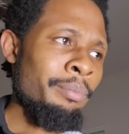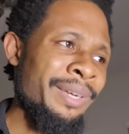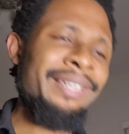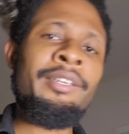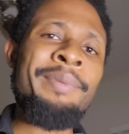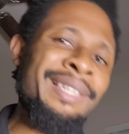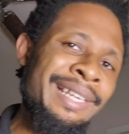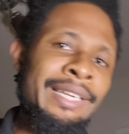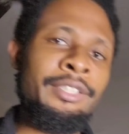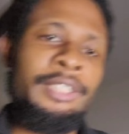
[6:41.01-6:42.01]
but it could be
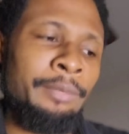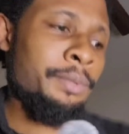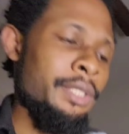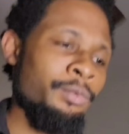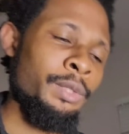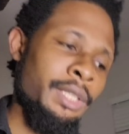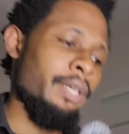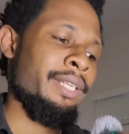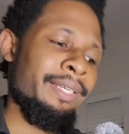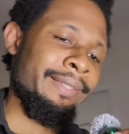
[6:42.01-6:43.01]
land subsidence. We're
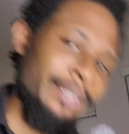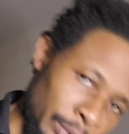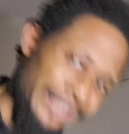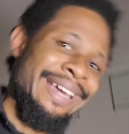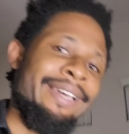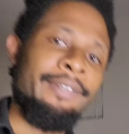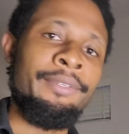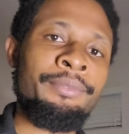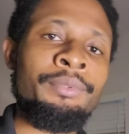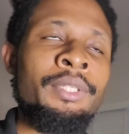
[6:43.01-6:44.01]
talking it could go down,